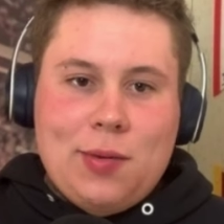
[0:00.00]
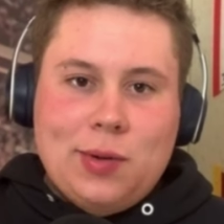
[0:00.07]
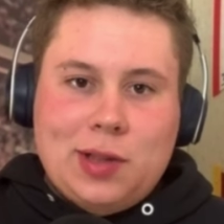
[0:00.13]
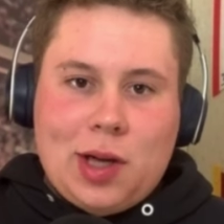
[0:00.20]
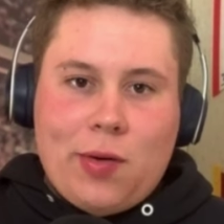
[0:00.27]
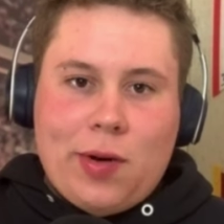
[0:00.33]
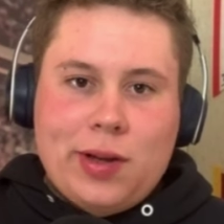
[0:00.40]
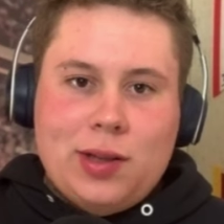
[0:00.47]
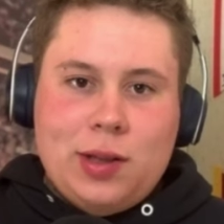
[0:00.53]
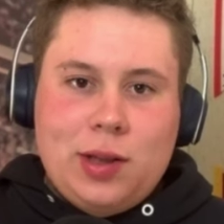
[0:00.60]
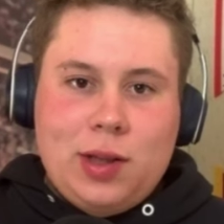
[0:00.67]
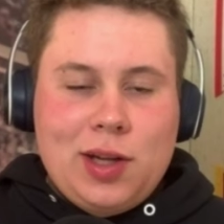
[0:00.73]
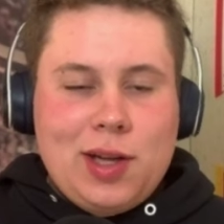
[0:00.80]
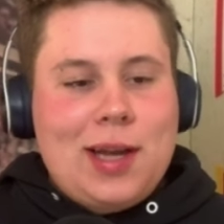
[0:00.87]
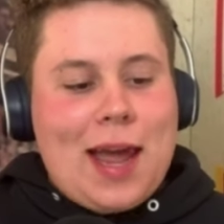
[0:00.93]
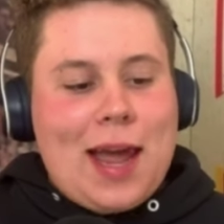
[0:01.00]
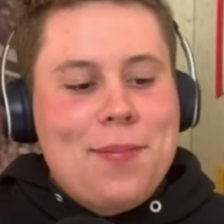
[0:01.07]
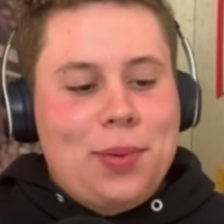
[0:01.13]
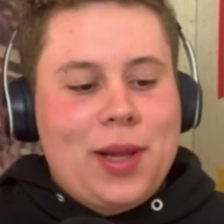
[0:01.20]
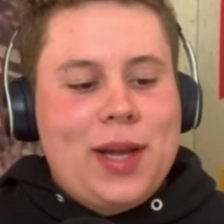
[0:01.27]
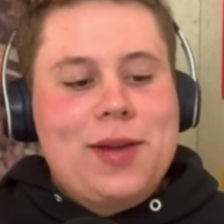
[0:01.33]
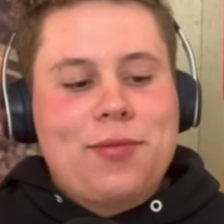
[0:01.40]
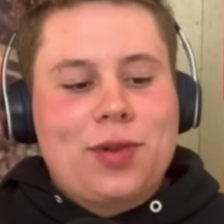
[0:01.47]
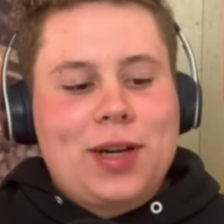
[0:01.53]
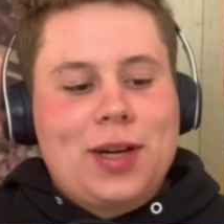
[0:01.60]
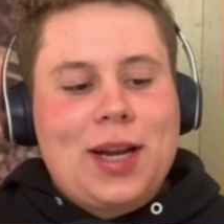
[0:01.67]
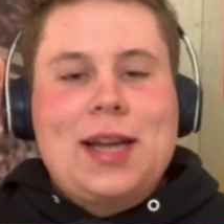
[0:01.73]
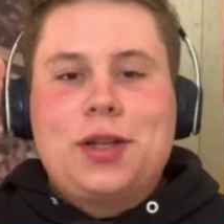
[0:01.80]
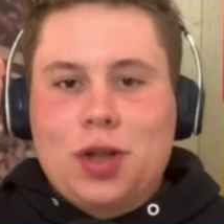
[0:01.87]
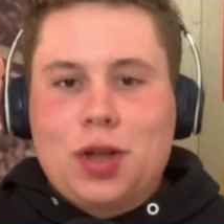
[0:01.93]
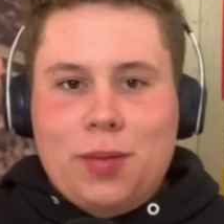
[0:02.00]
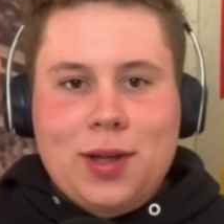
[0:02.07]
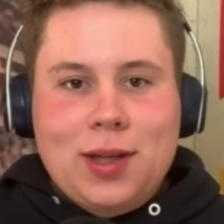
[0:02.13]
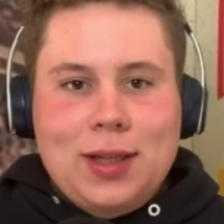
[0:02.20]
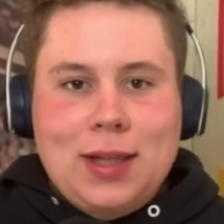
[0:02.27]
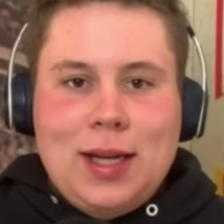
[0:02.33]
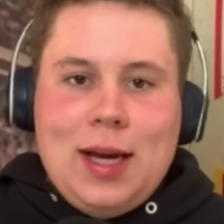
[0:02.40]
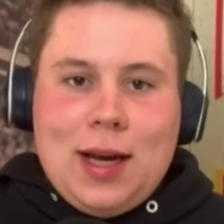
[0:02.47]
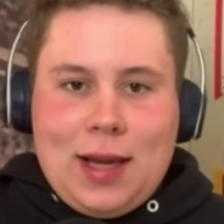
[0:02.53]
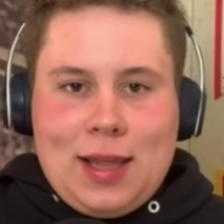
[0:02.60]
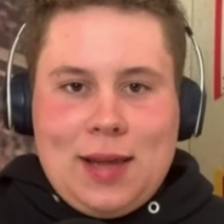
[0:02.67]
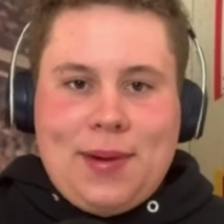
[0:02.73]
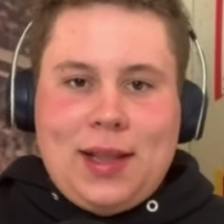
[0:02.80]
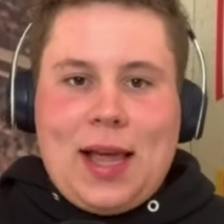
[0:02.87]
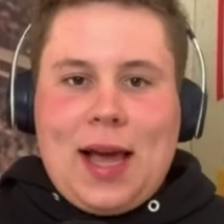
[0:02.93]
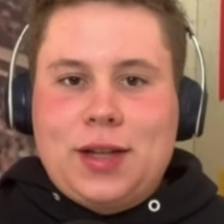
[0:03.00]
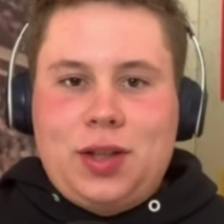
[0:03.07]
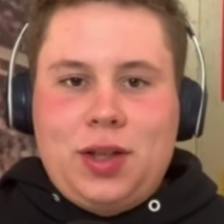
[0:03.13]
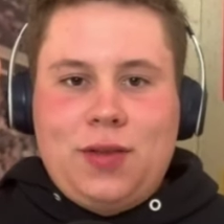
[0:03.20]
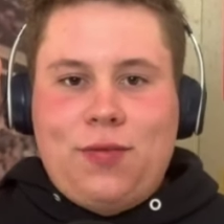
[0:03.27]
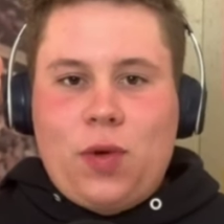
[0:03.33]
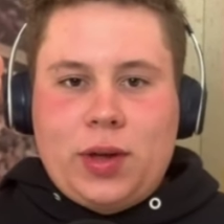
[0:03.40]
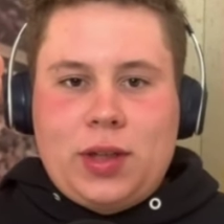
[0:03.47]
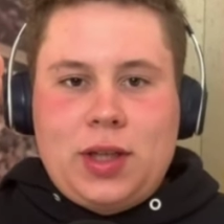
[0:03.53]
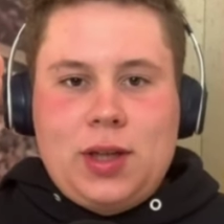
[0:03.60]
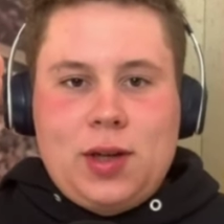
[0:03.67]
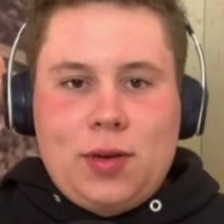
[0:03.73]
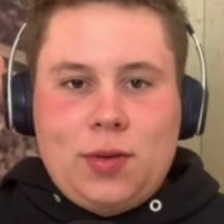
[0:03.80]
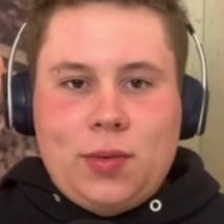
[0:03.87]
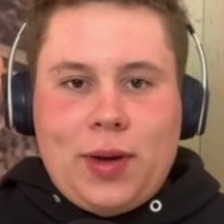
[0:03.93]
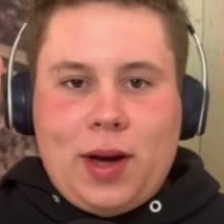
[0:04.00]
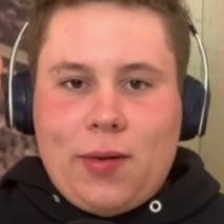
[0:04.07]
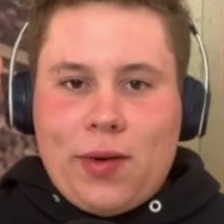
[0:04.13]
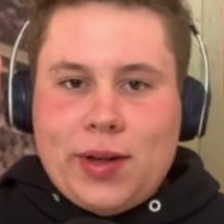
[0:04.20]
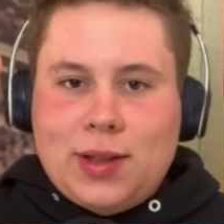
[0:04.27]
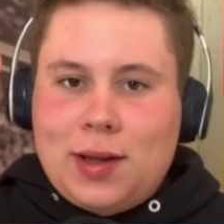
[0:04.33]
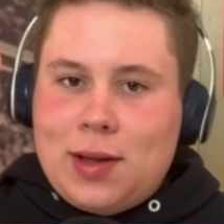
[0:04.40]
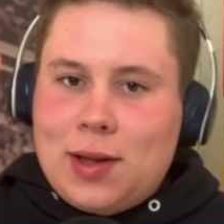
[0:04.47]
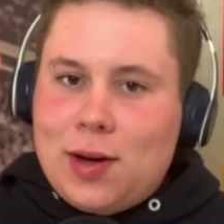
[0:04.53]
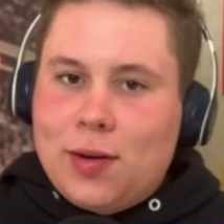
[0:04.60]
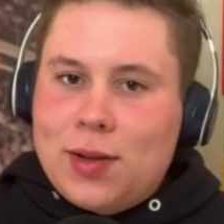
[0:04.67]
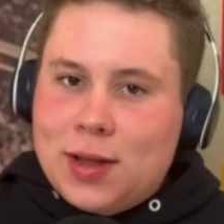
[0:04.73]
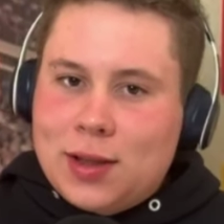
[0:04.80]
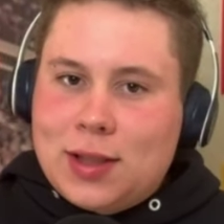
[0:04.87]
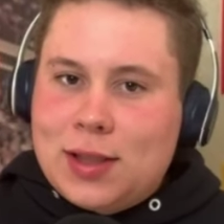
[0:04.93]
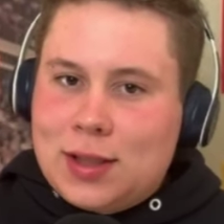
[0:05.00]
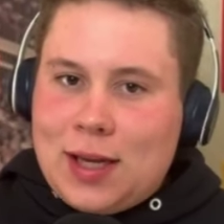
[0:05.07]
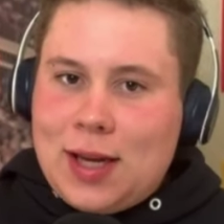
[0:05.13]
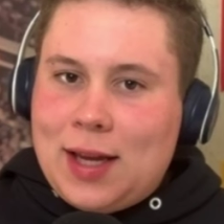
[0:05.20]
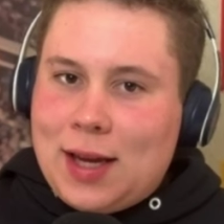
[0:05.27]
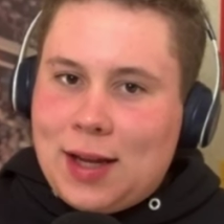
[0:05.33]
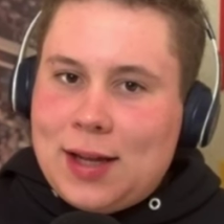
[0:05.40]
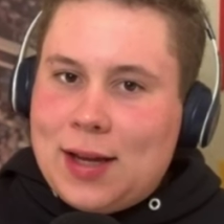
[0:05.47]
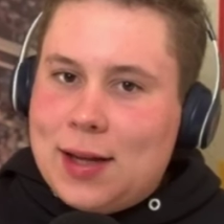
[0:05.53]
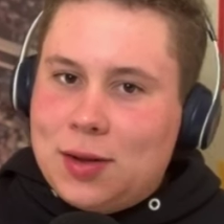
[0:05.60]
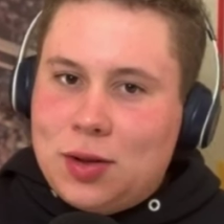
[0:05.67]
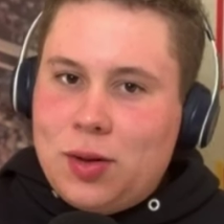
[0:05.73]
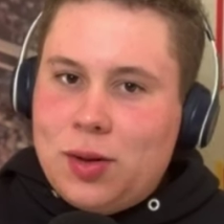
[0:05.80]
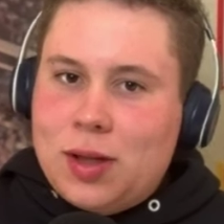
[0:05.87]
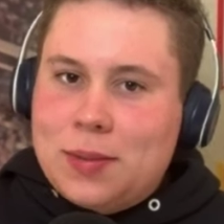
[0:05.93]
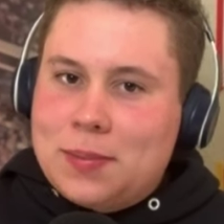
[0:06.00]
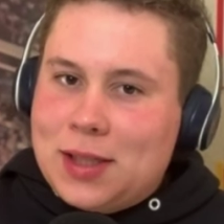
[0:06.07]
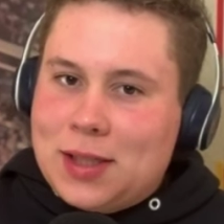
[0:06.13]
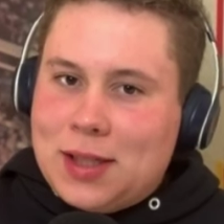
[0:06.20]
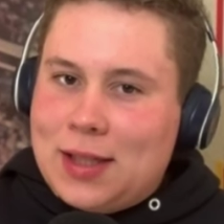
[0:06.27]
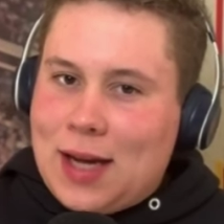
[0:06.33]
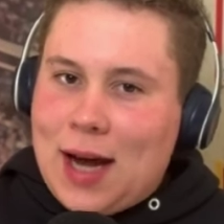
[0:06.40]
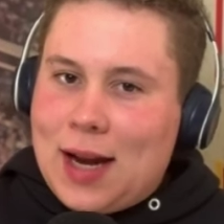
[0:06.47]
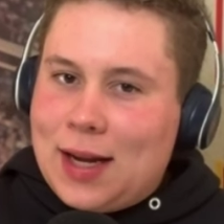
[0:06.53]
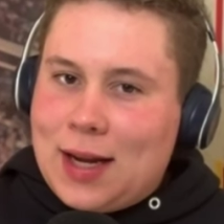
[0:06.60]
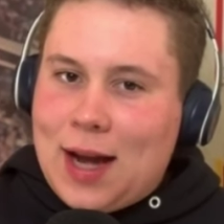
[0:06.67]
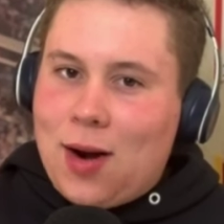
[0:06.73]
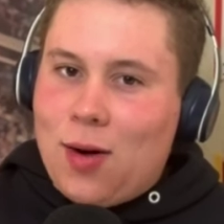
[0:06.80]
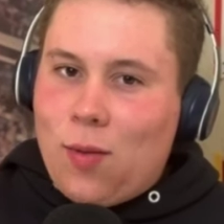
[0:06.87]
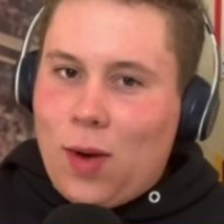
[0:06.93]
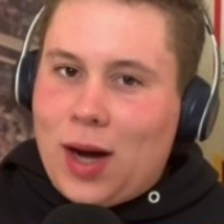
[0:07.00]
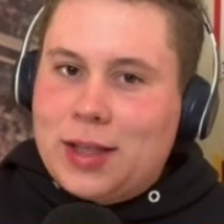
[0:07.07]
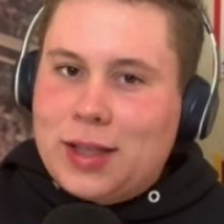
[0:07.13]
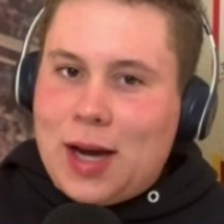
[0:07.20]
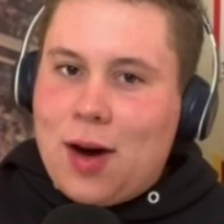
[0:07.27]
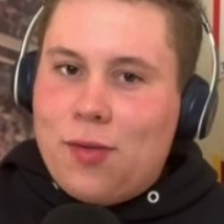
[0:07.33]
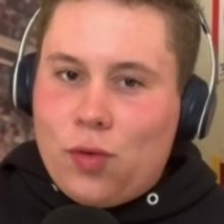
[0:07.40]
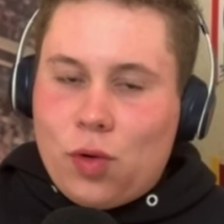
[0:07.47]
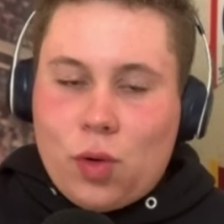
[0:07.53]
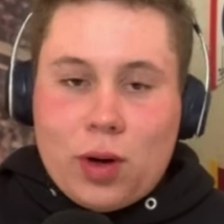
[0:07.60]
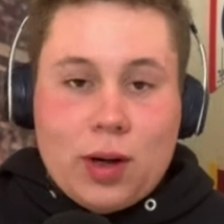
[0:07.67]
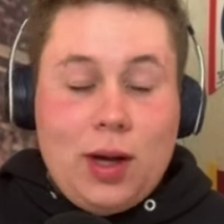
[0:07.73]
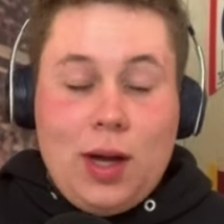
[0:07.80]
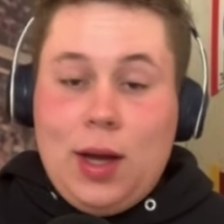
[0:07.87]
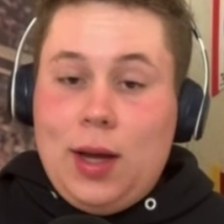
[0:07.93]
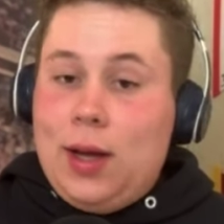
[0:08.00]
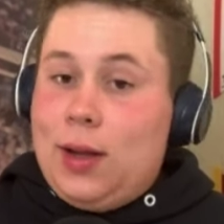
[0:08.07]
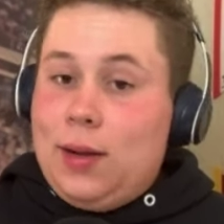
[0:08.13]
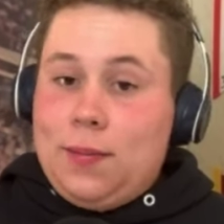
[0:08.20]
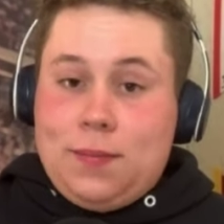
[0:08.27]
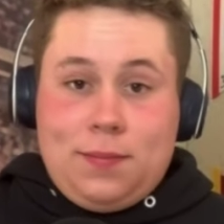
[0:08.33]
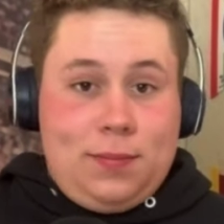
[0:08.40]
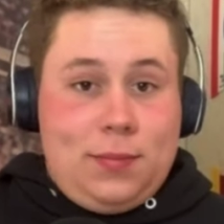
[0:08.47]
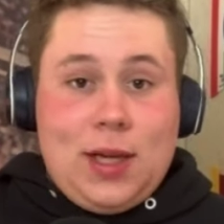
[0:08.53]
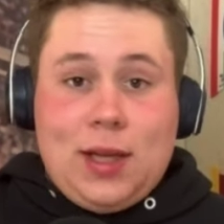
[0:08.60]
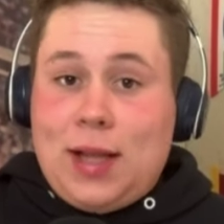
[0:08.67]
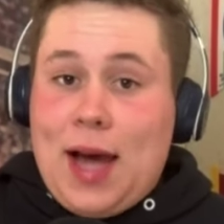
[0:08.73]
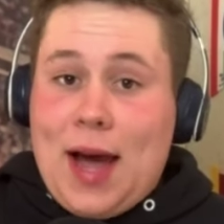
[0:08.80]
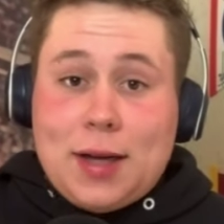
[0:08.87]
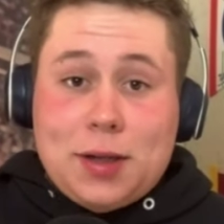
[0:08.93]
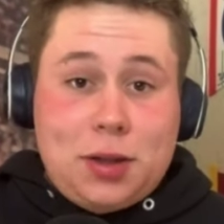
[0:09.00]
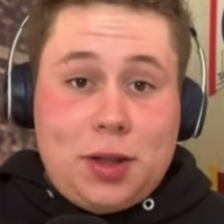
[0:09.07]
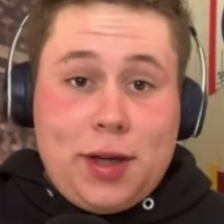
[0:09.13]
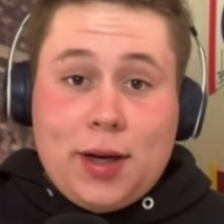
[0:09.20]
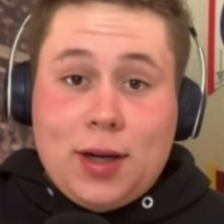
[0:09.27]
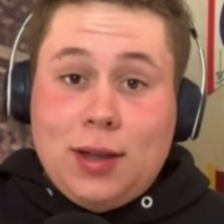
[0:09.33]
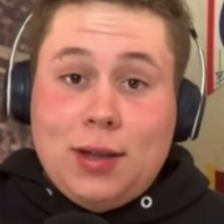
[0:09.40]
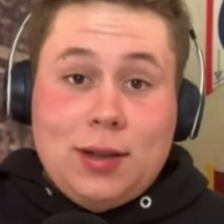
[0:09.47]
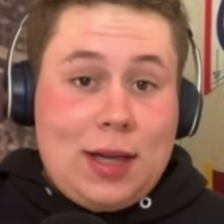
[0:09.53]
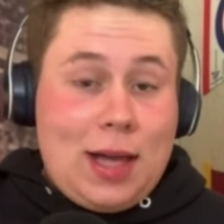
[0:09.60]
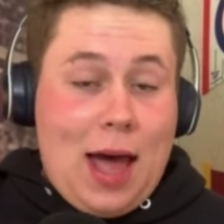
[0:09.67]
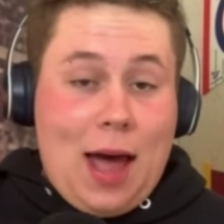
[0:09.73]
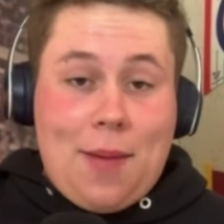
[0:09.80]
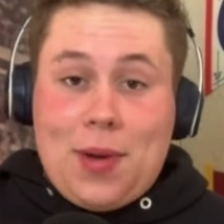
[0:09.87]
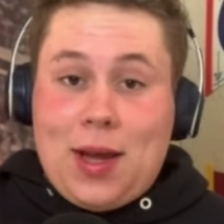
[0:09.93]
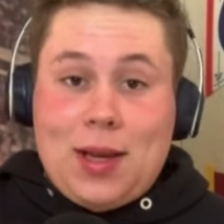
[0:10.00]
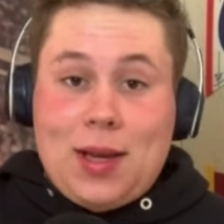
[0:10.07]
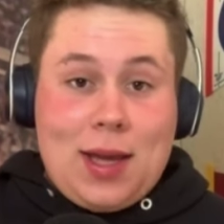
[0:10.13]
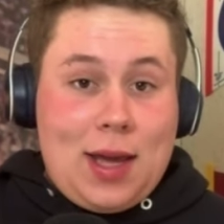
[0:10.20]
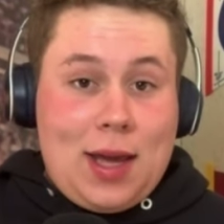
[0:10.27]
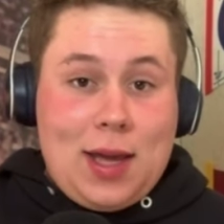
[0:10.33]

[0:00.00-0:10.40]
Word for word: and it was always you know, game plan for Nate Sherman. In my last year in 14U, we always said, you know, there's this kid Elliot Tulip that you got to kind of watch out for. Then last year, I mean,